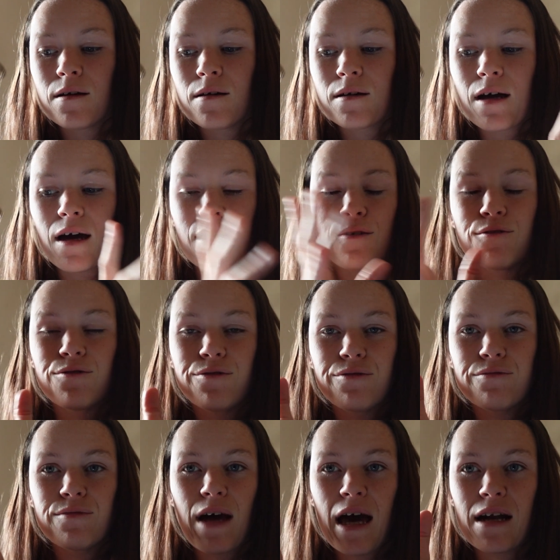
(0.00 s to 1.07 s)
kind of
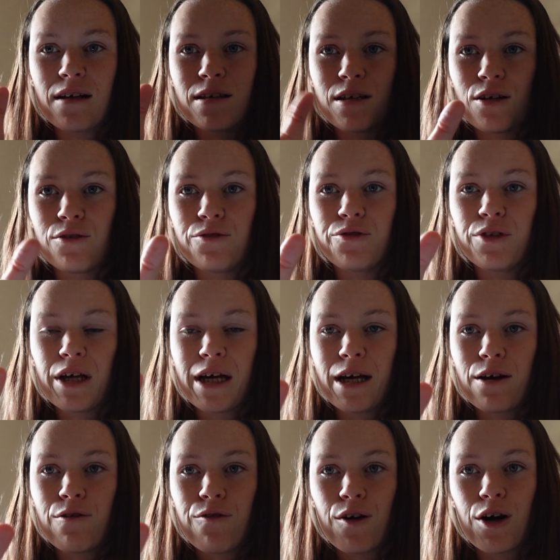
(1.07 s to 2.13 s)
had a little
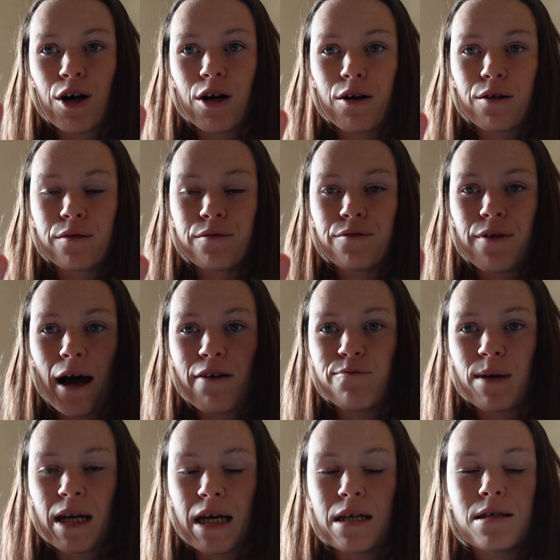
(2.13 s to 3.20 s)
fling for 5
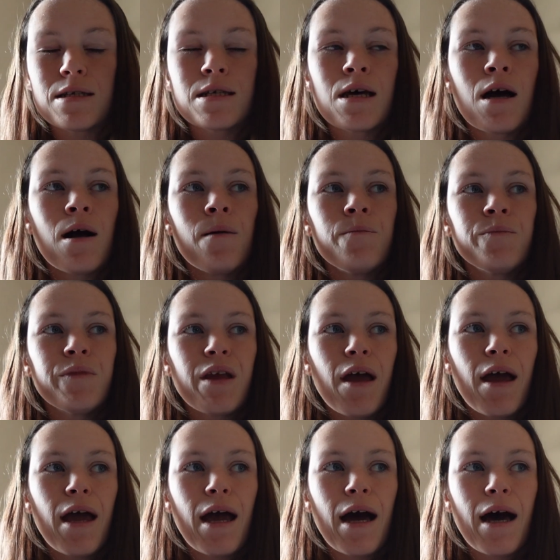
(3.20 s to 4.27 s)
minutes,
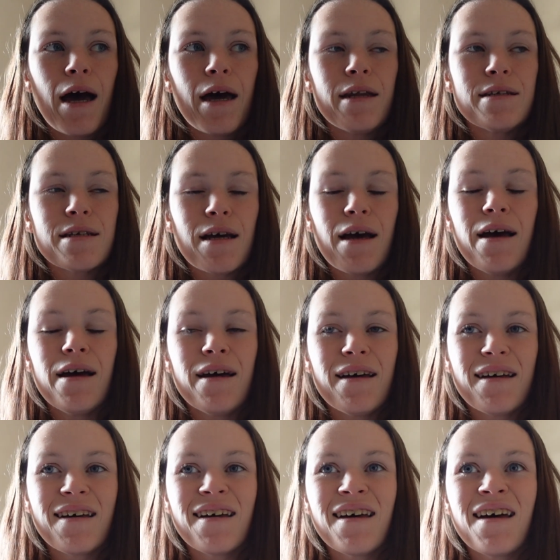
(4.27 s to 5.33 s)
and
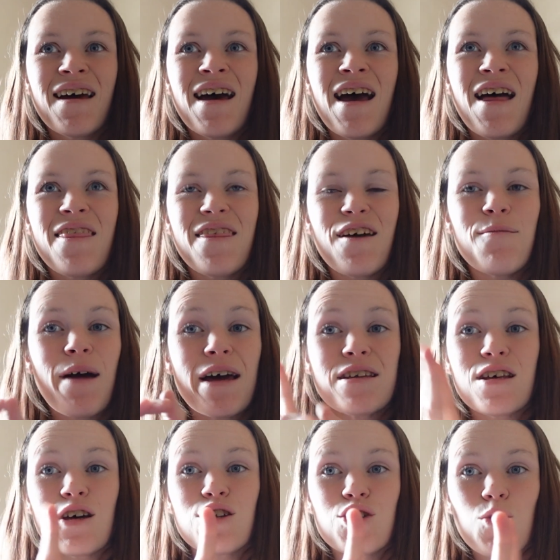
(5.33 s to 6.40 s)
they
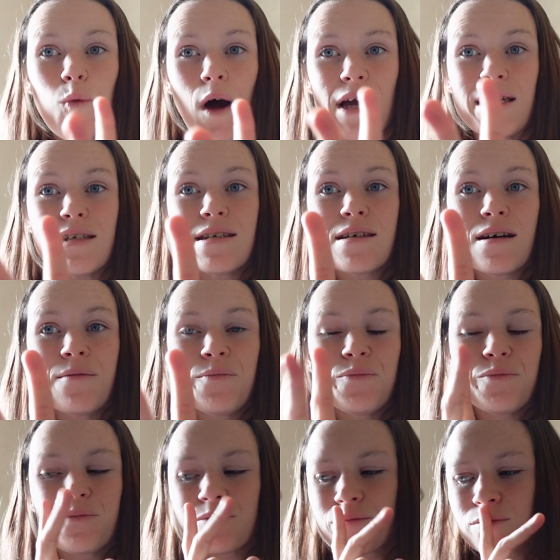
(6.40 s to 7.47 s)
met twice
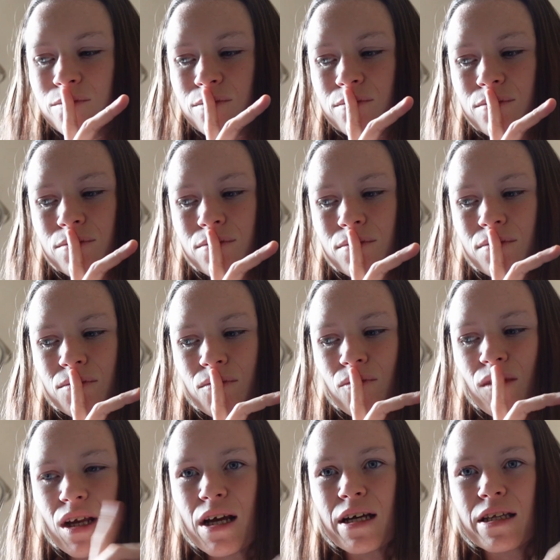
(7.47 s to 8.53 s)

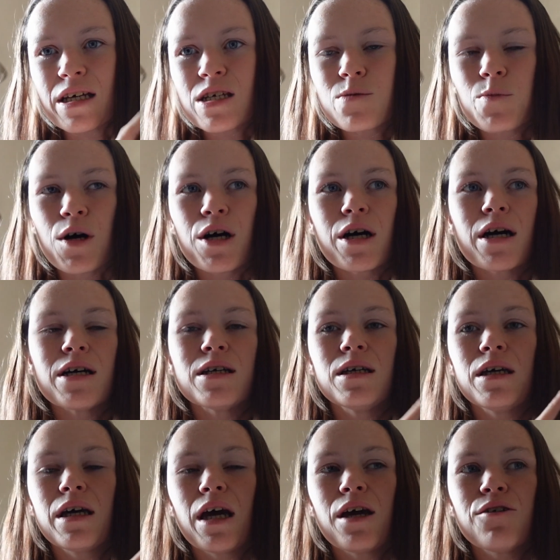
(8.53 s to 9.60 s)
in this book.
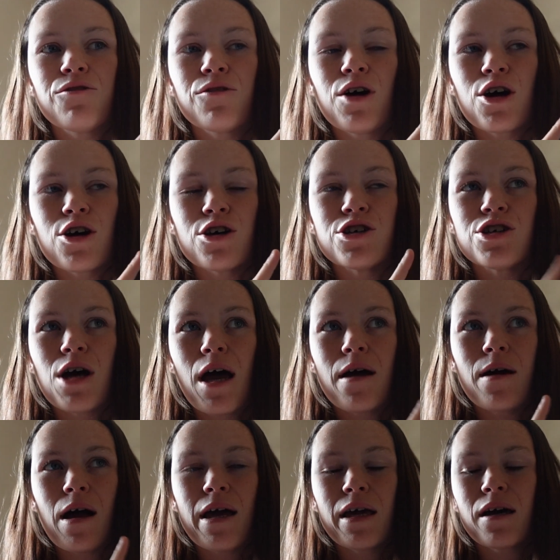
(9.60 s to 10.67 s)

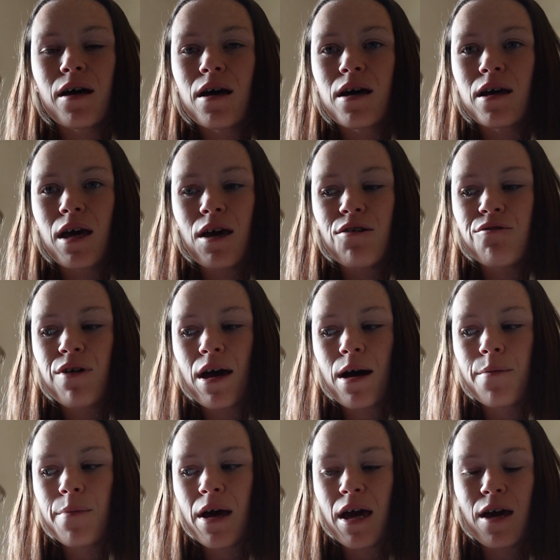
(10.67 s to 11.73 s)
Inga gave
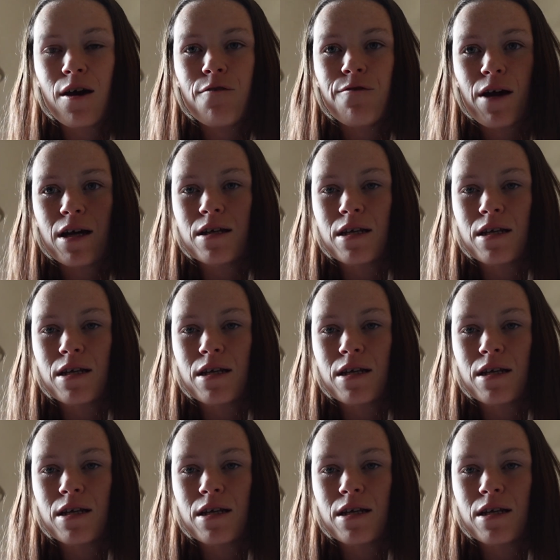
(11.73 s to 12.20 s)
him a fake